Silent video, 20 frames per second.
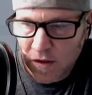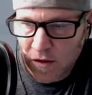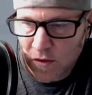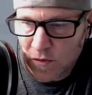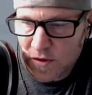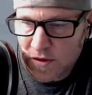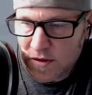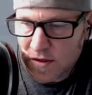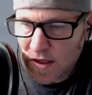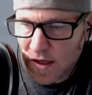
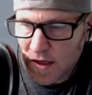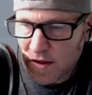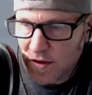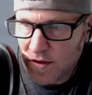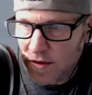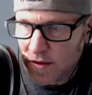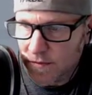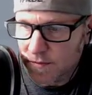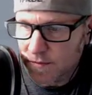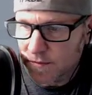which is not
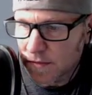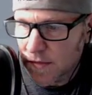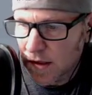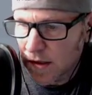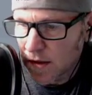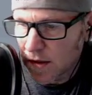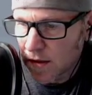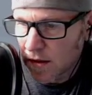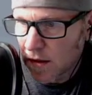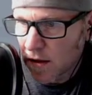good.
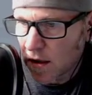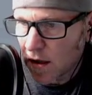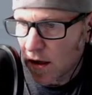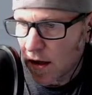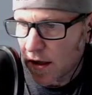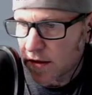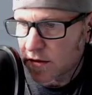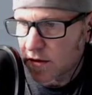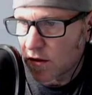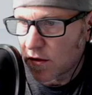All
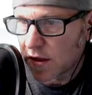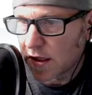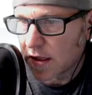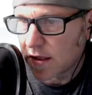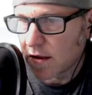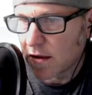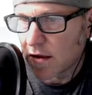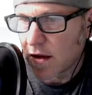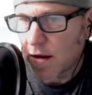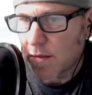right, so hit
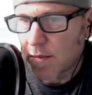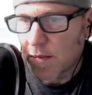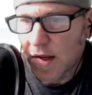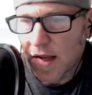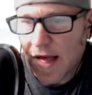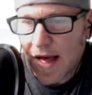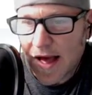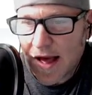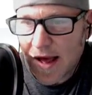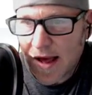
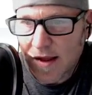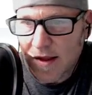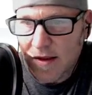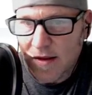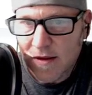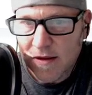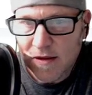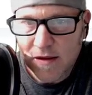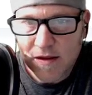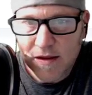apply
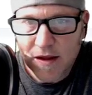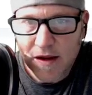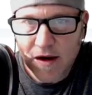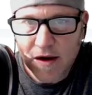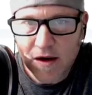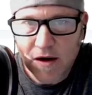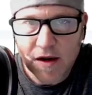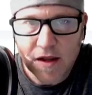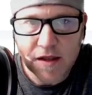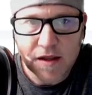
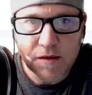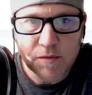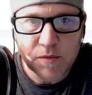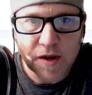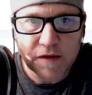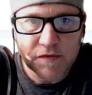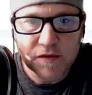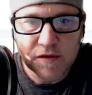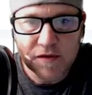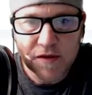there, and then we
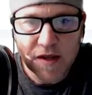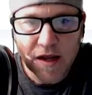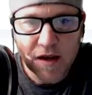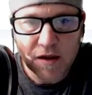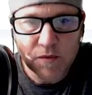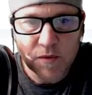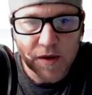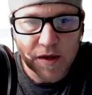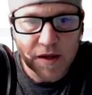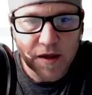have to tell
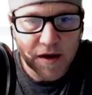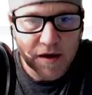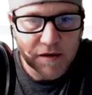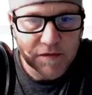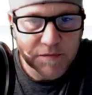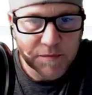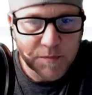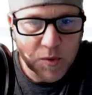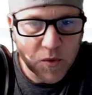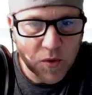it what kind
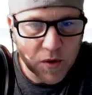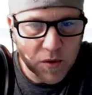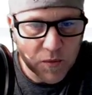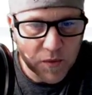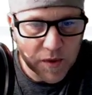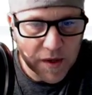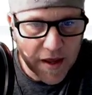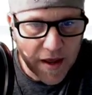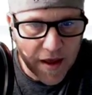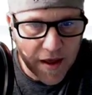of port
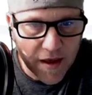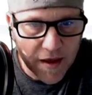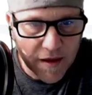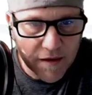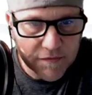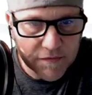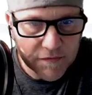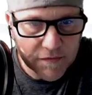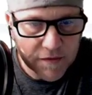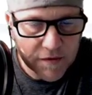we
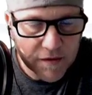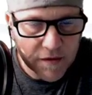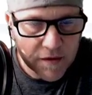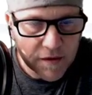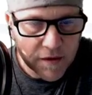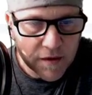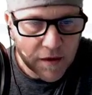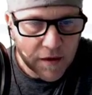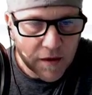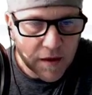have.
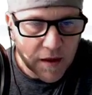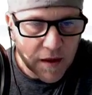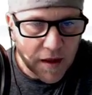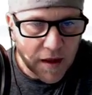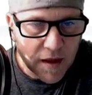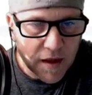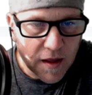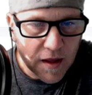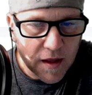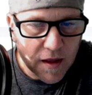
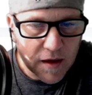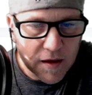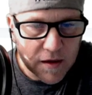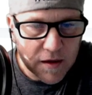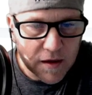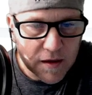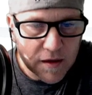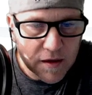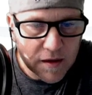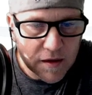
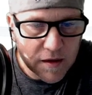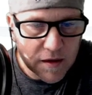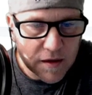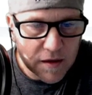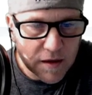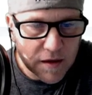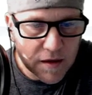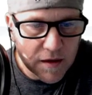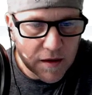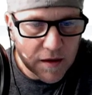And
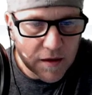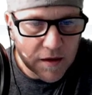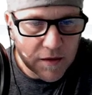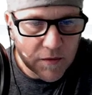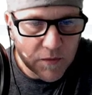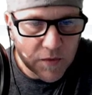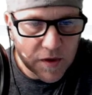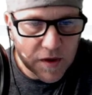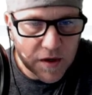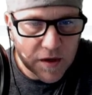
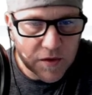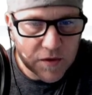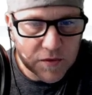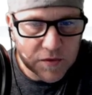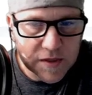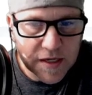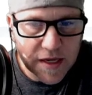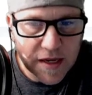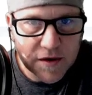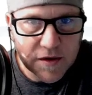we'll go
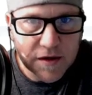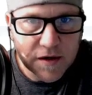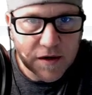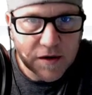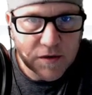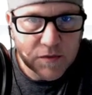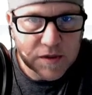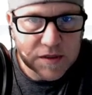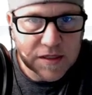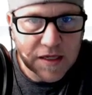down
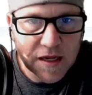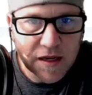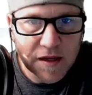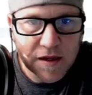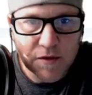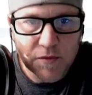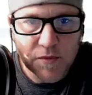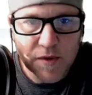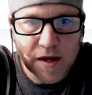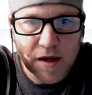here, we'll tell
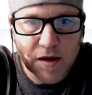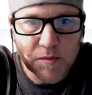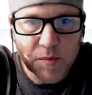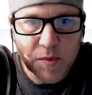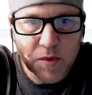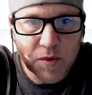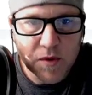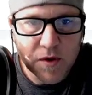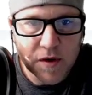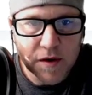it a round
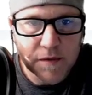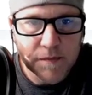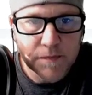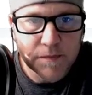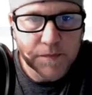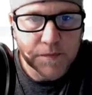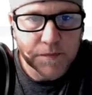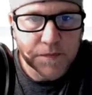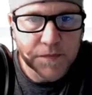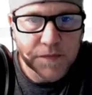port.
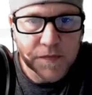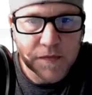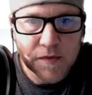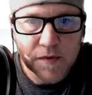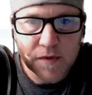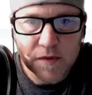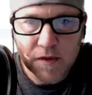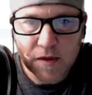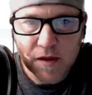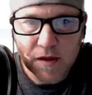
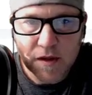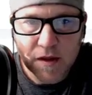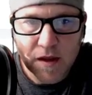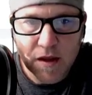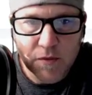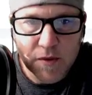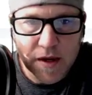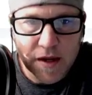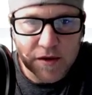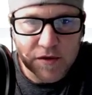Yeah,
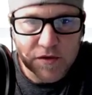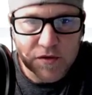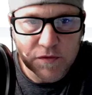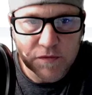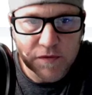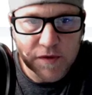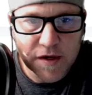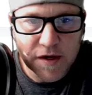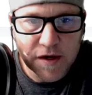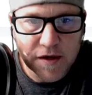we got 2
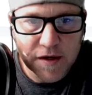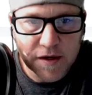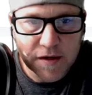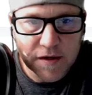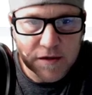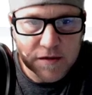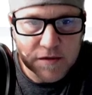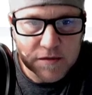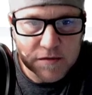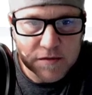flared
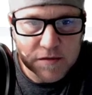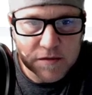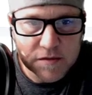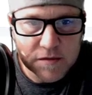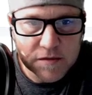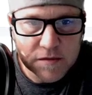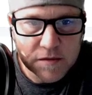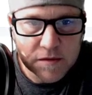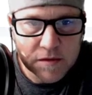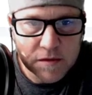
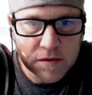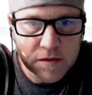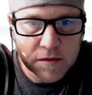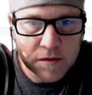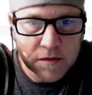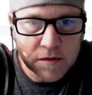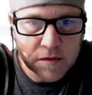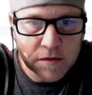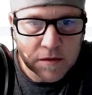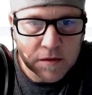ends,
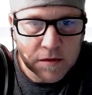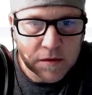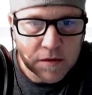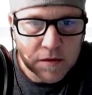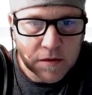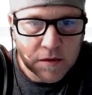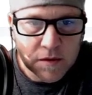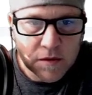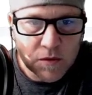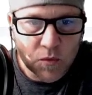
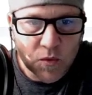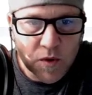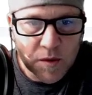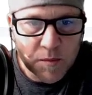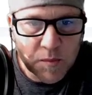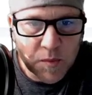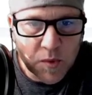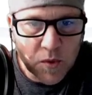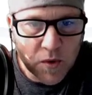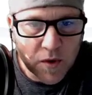
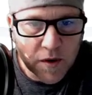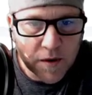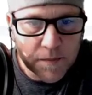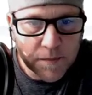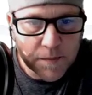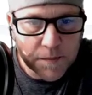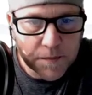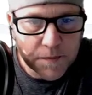1 port,